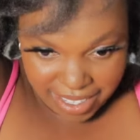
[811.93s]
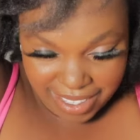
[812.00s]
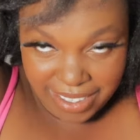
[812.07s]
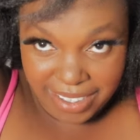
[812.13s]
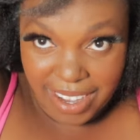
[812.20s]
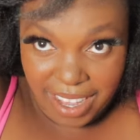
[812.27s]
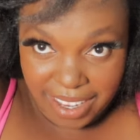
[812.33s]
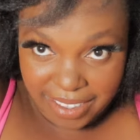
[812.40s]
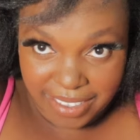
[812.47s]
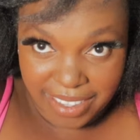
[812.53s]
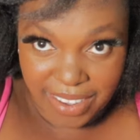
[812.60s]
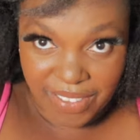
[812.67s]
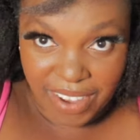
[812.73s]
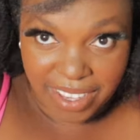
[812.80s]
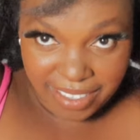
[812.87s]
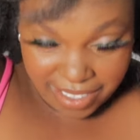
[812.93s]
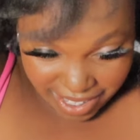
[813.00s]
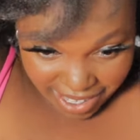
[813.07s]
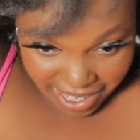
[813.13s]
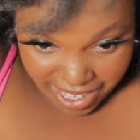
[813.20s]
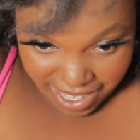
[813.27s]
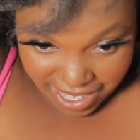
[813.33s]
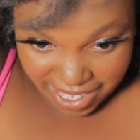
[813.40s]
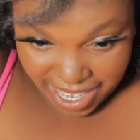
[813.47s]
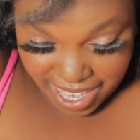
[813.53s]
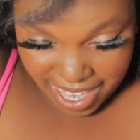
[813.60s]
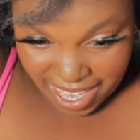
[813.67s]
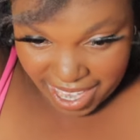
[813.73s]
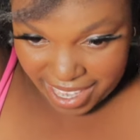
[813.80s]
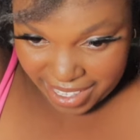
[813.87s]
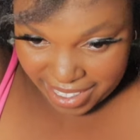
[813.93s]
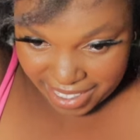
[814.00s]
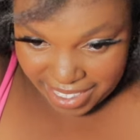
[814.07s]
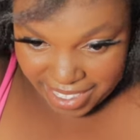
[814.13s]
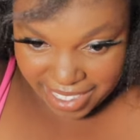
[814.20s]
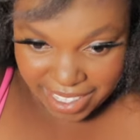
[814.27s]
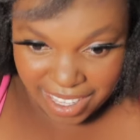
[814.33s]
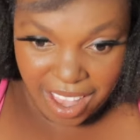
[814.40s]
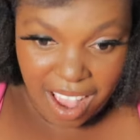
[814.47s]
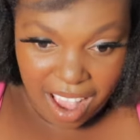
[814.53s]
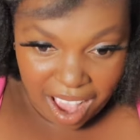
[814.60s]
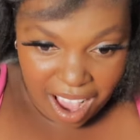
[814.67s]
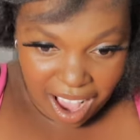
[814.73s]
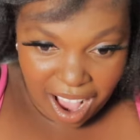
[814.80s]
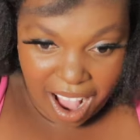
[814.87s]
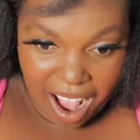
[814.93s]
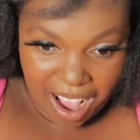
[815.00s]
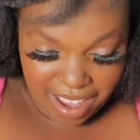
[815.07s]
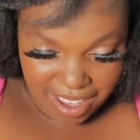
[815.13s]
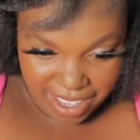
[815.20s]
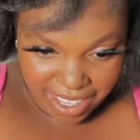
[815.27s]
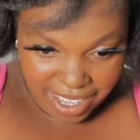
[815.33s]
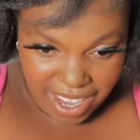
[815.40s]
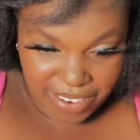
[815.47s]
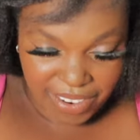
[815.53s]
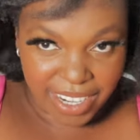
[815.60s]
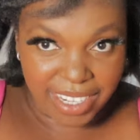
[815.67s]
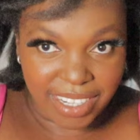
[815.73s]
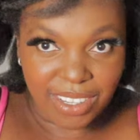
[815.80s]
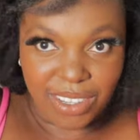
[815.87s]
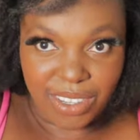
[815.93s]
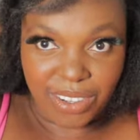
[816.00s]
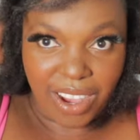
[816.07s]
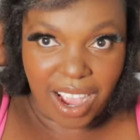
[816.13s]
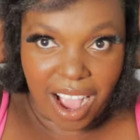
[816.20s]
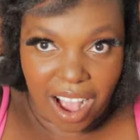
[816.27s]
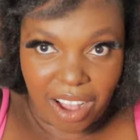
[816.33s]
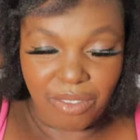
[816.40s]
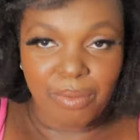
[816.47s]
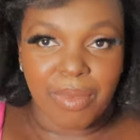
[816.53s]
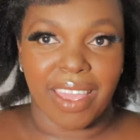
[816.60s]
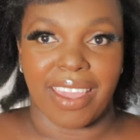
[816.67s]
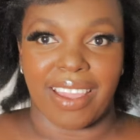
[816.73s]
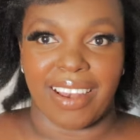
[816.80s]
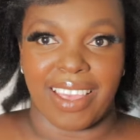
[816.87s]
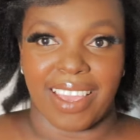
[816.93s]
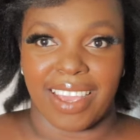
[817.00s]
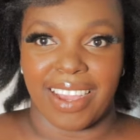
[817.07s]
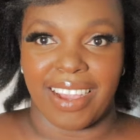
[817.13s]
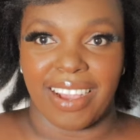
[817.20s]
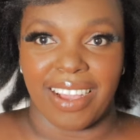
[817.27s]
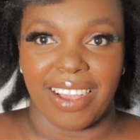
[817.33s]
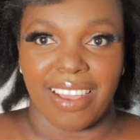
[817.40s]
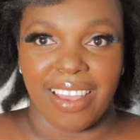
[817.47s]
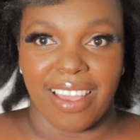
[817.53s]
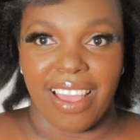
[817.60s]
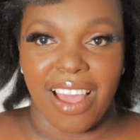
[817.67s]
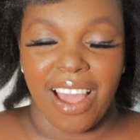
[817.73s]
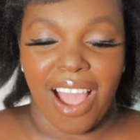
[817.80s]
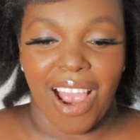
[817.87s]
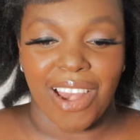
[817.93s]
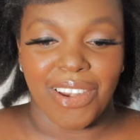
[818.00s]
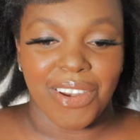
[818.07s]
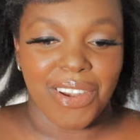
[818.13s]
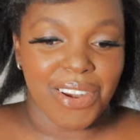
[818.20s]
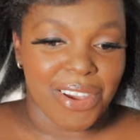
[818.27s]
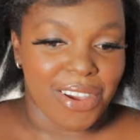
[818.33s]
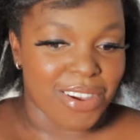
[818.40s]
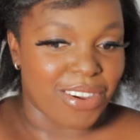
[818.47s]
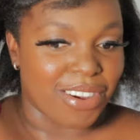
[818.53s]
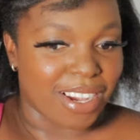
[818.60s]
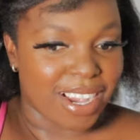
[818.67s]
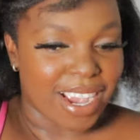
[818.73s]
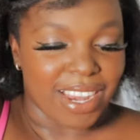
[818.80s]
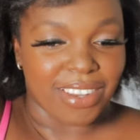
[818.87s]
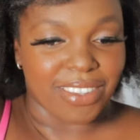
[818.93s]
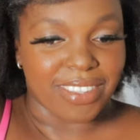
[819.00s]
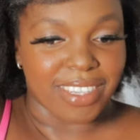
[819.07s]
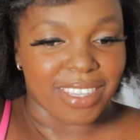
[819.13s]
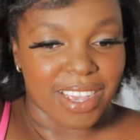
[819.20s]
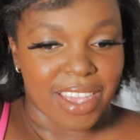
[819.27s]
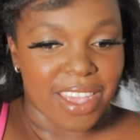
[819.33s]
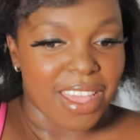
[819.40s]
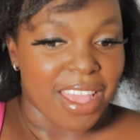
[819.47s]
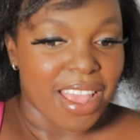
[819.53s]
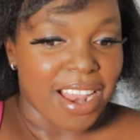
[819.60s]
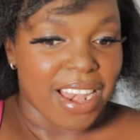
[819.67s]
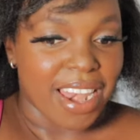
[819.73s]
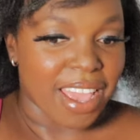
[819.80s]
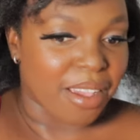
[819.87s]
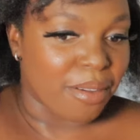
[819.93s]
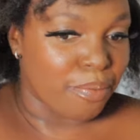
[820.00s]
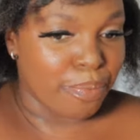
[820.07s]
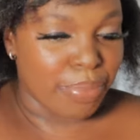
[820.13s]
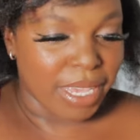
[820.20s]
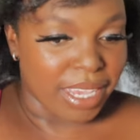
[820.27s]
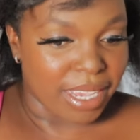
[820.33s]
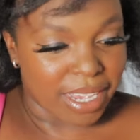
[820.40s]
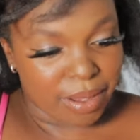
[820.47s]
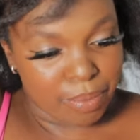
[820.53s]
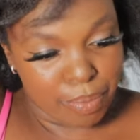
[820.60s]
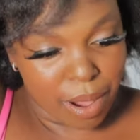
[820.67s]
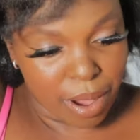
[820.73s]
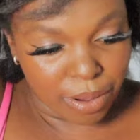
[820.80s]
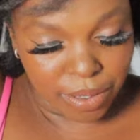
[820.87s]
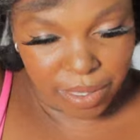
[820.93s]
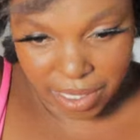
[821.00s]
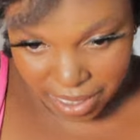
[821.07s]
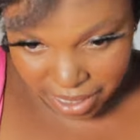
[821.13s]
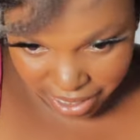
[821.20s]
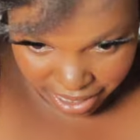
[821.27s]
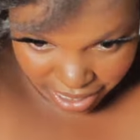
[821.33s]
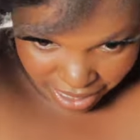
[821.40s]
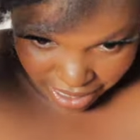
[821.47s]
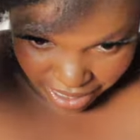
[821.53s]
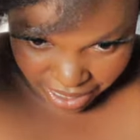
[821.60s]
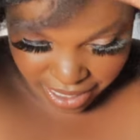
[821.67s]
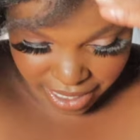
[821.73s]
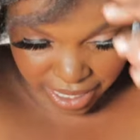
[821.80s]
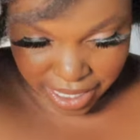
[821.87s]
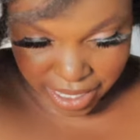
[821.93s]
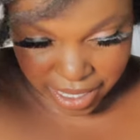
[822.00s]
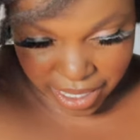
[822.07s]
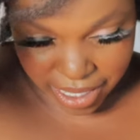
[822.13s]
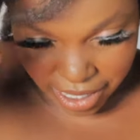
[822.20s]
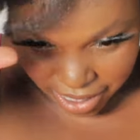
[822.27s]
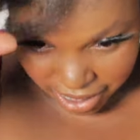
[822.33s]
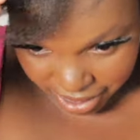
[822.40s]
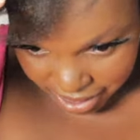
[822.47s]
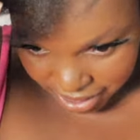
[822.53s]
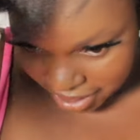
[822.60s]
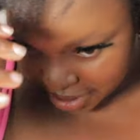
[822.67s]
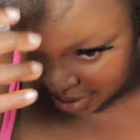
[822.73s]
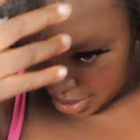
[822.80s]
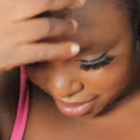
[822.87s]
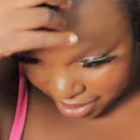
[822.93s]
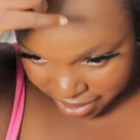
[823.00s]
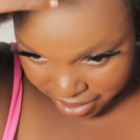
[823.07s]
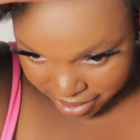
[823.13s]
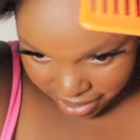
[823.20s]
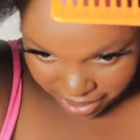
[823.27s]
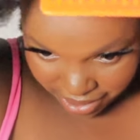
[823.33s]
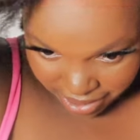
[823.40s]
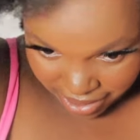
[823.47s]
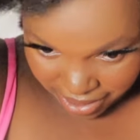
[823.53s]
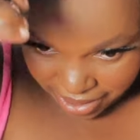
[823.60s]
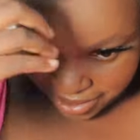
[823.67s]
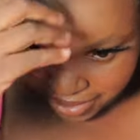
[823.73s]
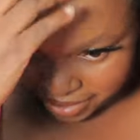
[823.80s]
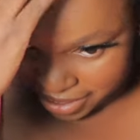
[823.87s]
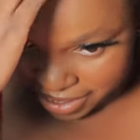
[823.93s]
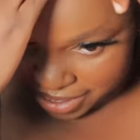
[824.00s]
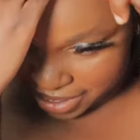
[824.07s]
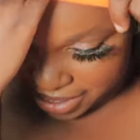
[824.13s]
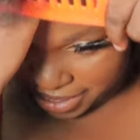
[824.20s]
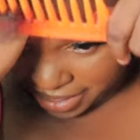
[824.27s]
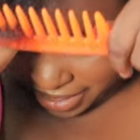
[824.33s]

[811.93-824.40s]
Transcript: You can see my slit ends. I wanted to have my hair like, I don't know. Can you see that? Like big, bouncy. Oh, God.